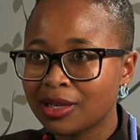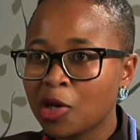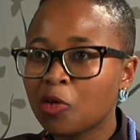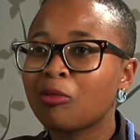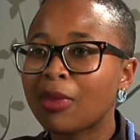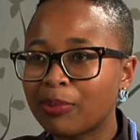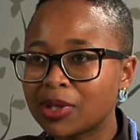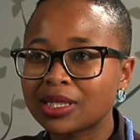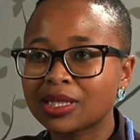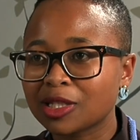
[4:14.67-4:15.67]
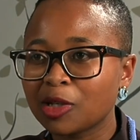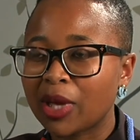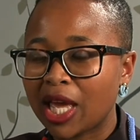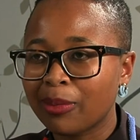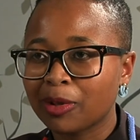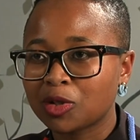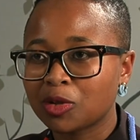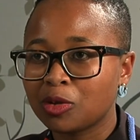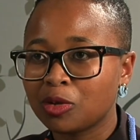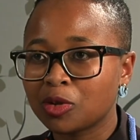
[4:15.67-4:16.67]
Will my business still be able
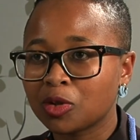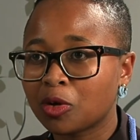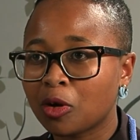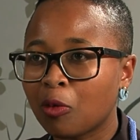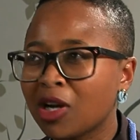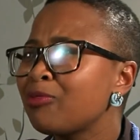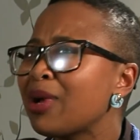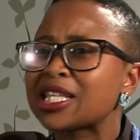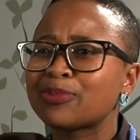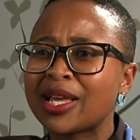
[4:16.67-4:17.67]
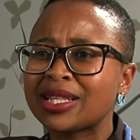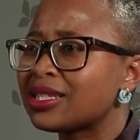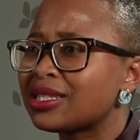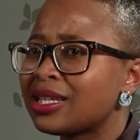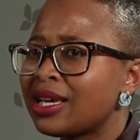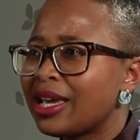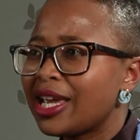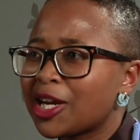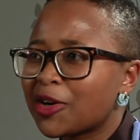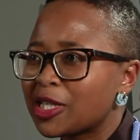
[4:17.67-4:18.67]
to grow? What if my expenses
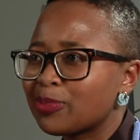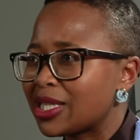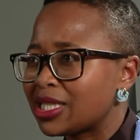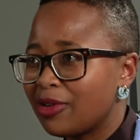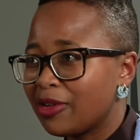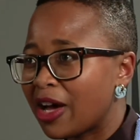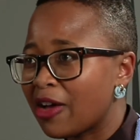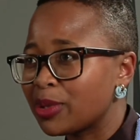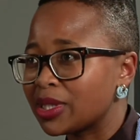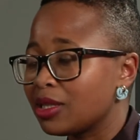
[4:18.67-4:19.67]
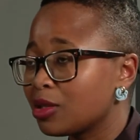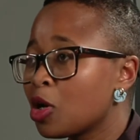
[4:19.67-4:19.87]
increase by 75%?